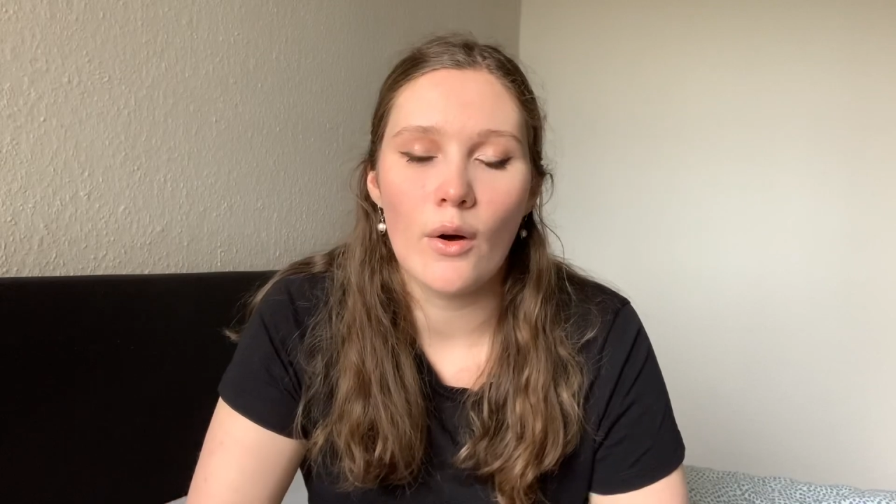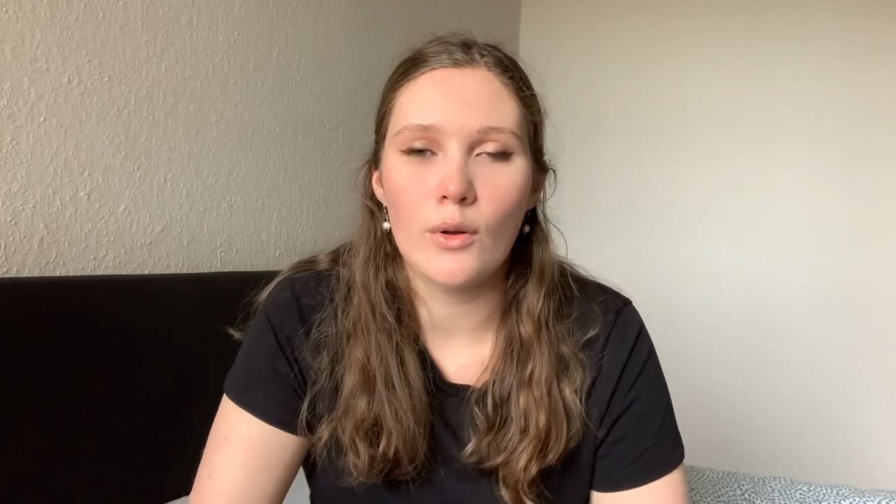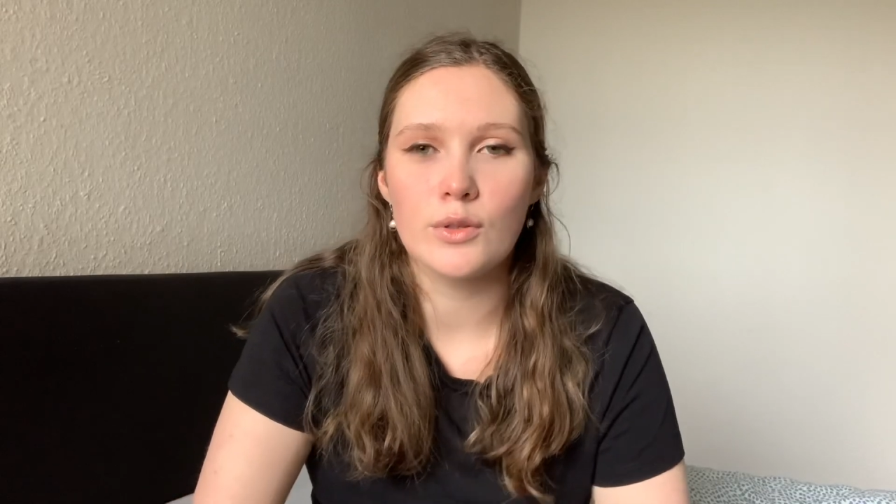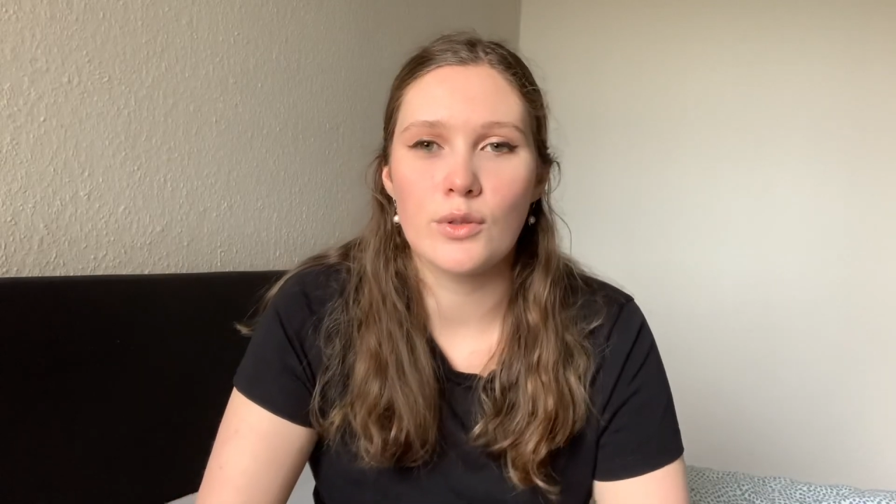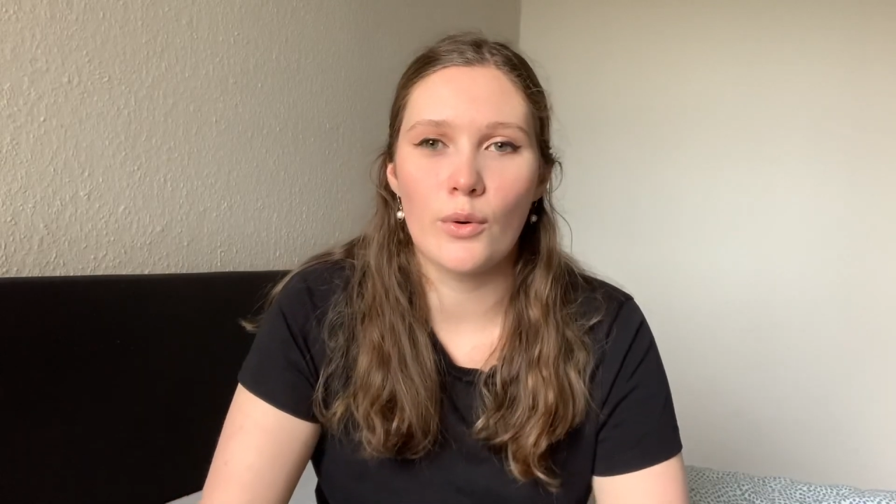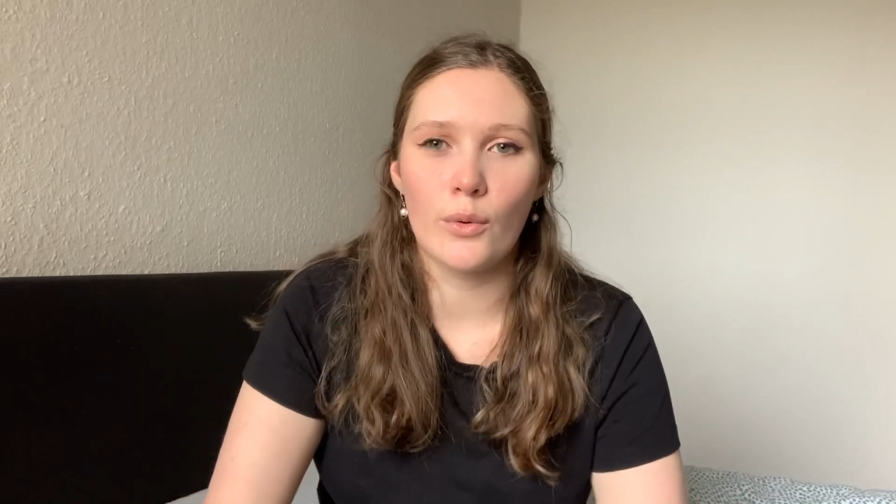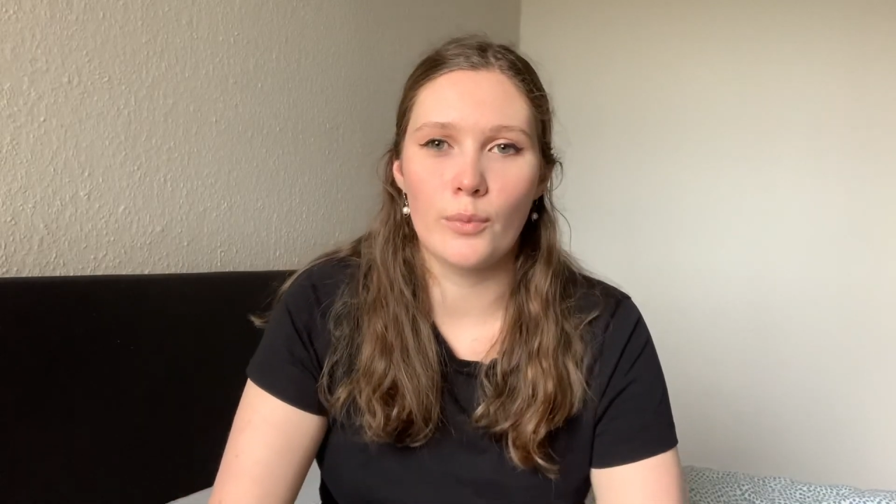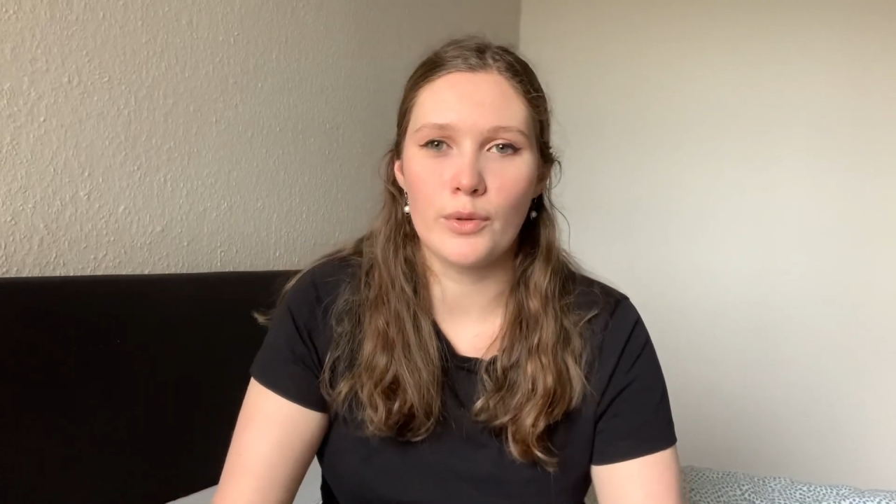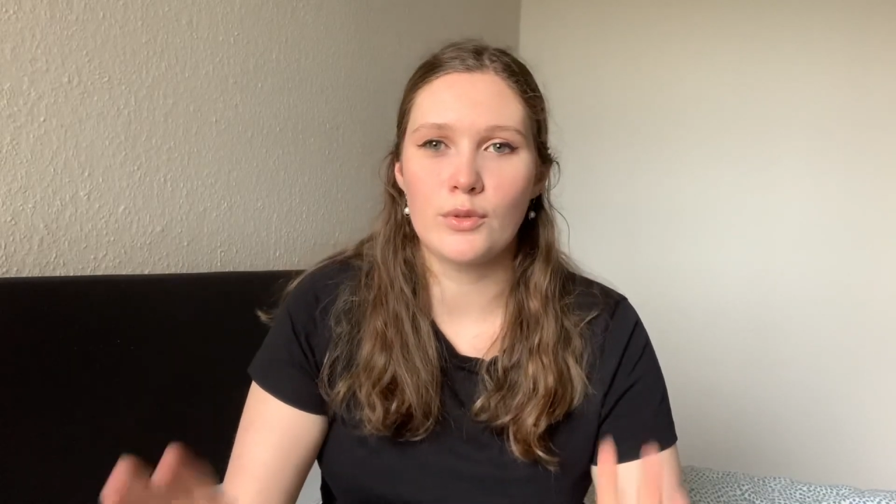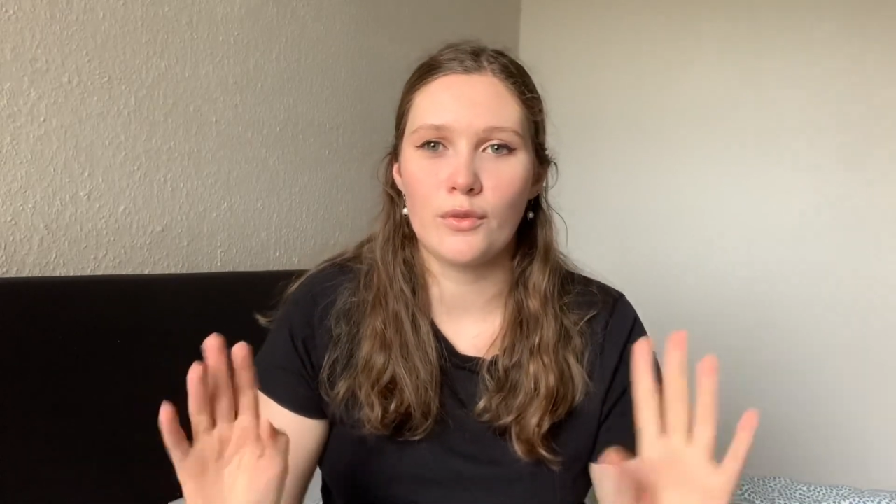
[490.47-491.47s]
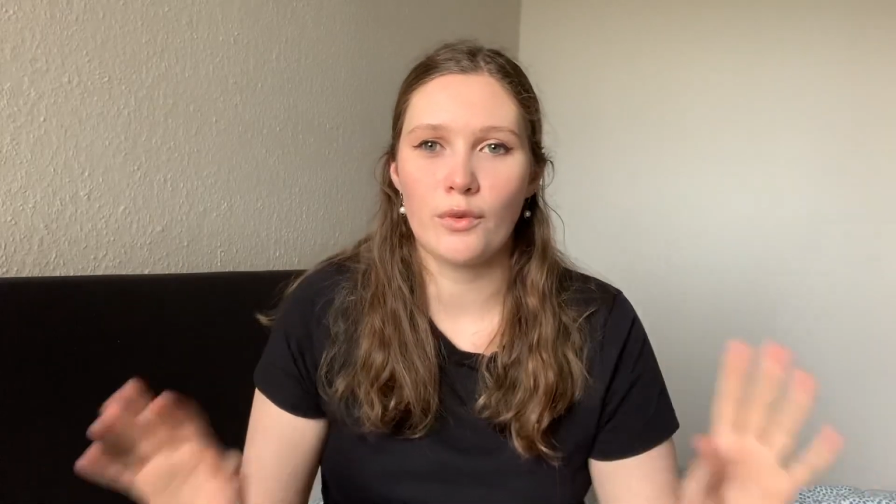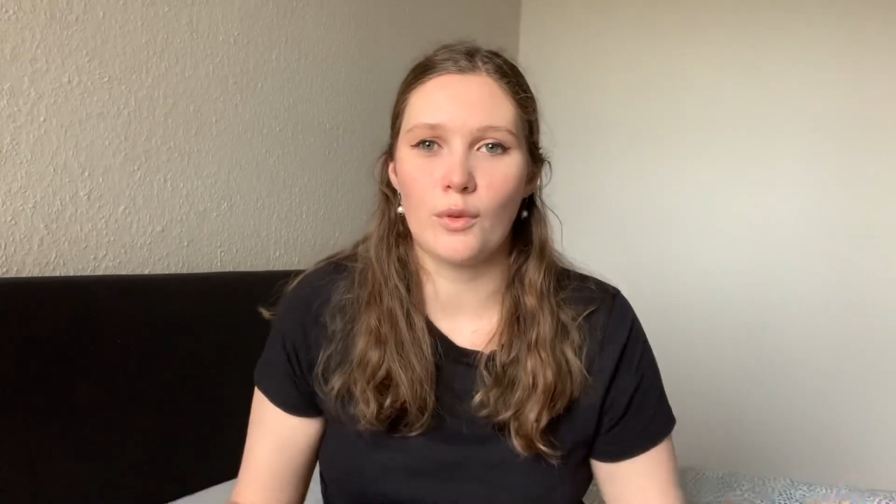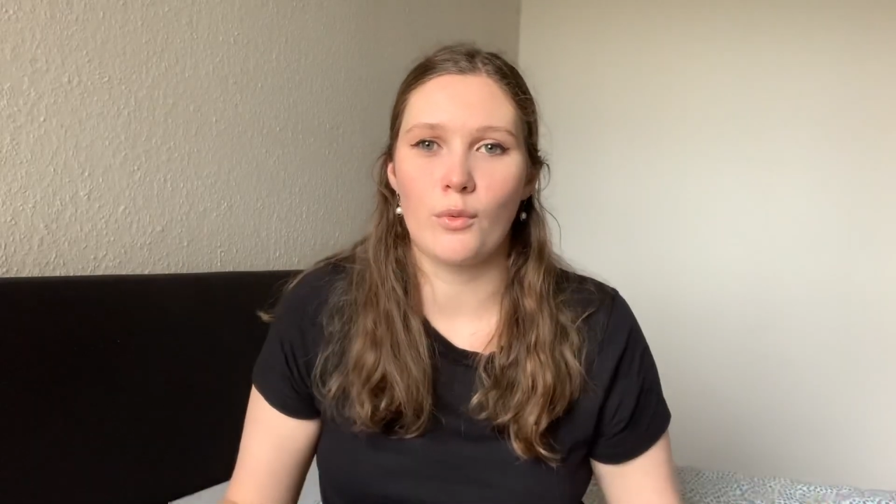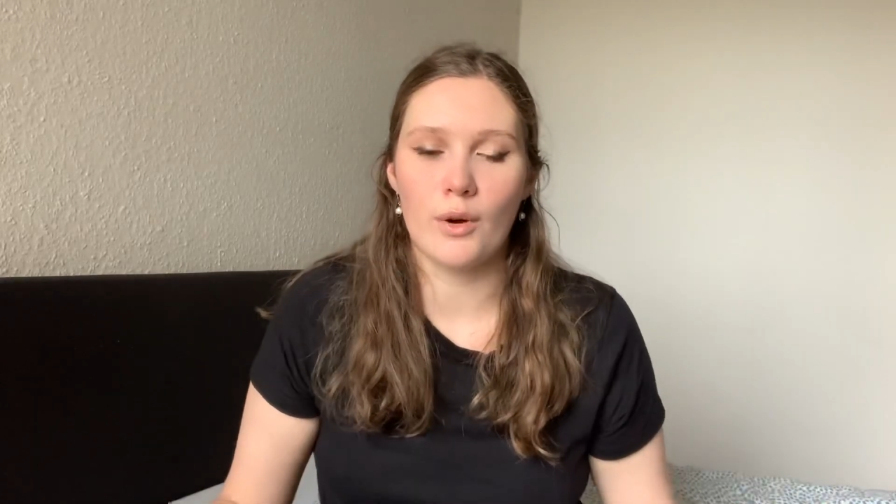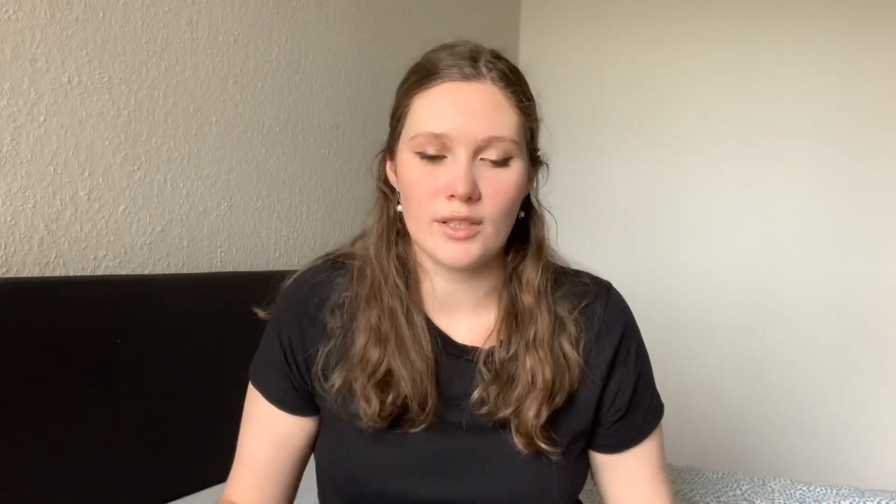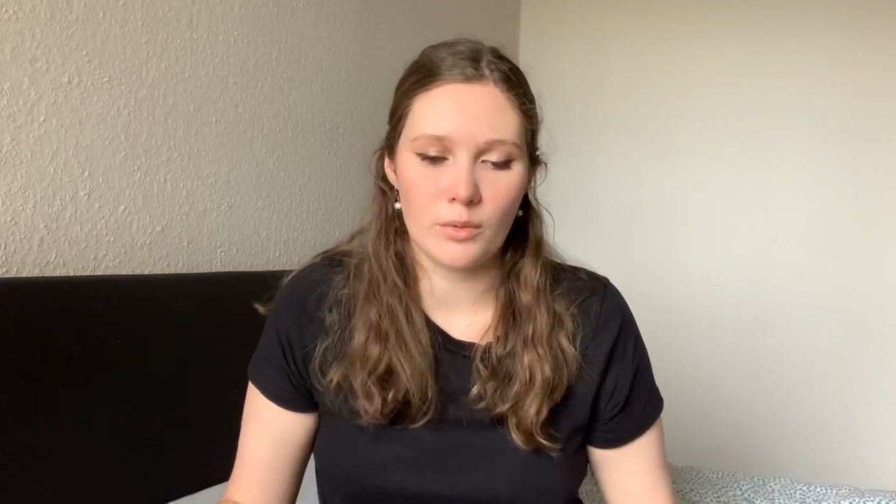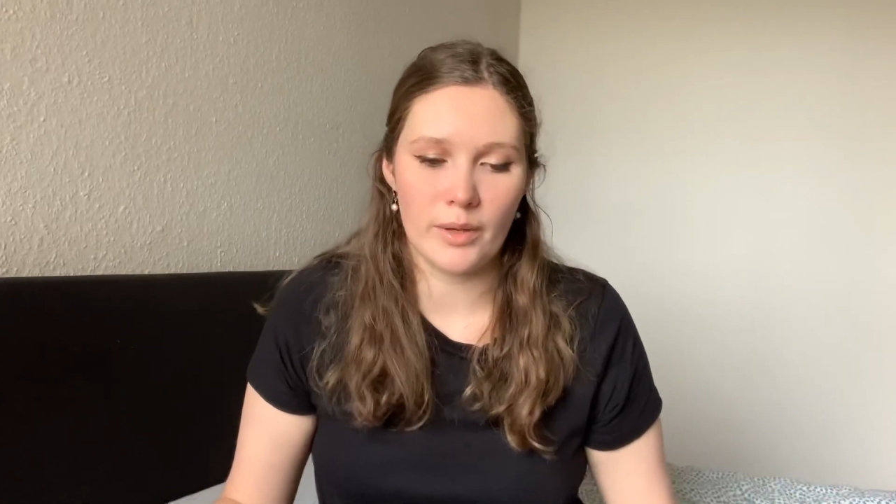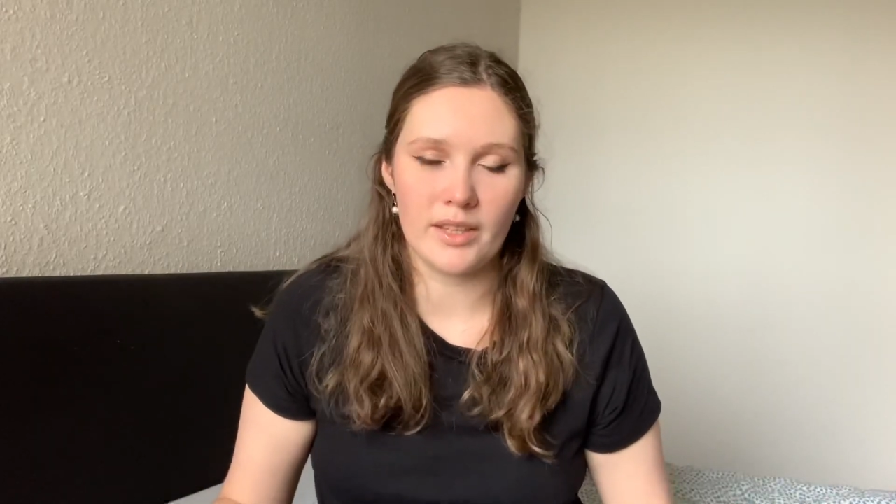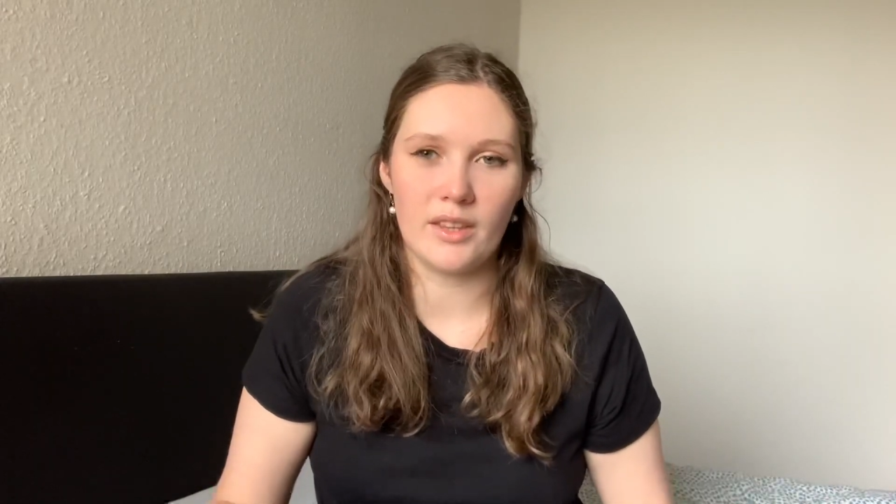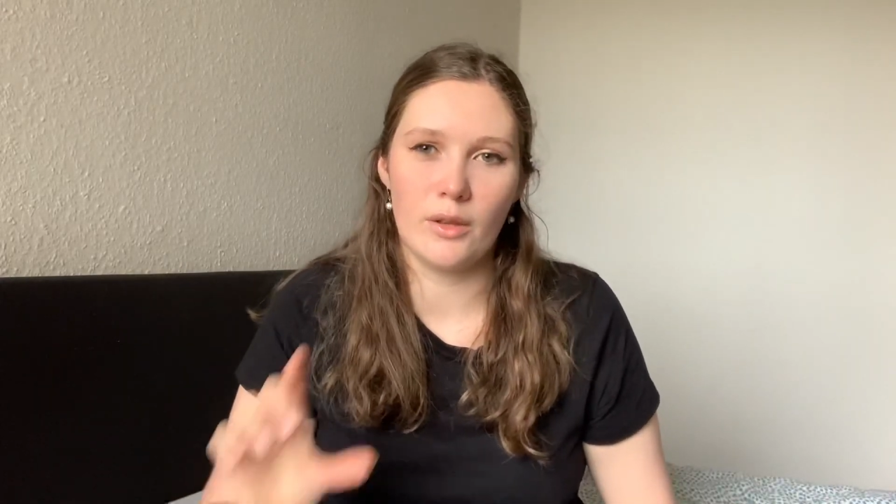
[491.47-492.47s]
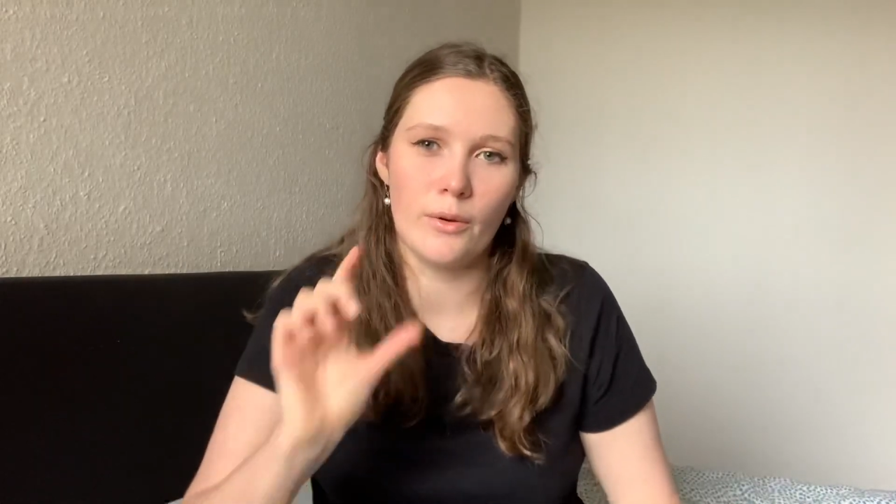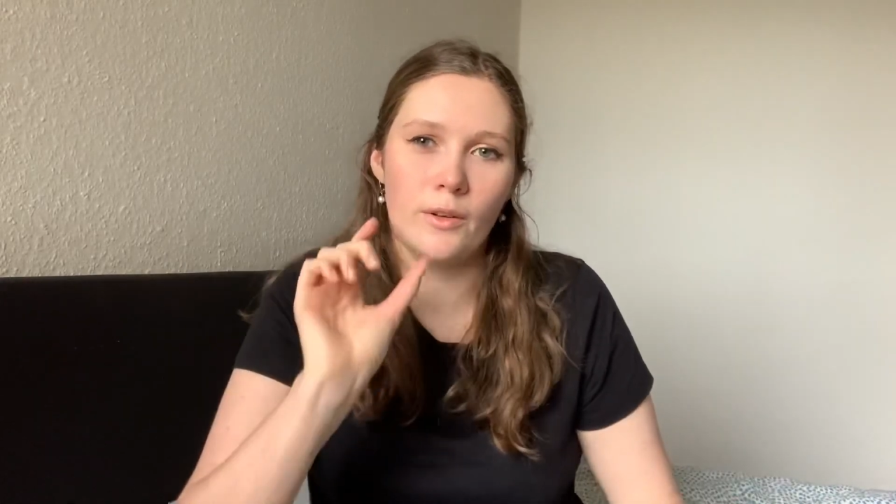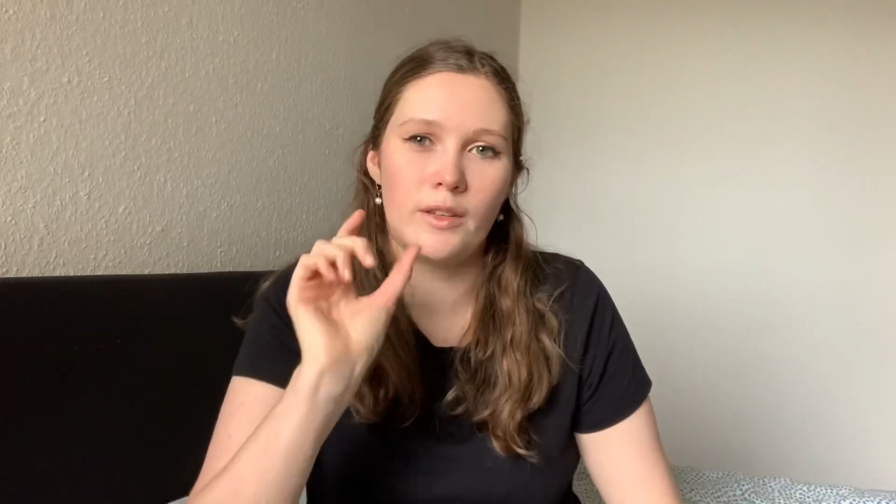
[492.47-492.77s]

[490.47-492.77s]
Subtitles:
also beautiful words with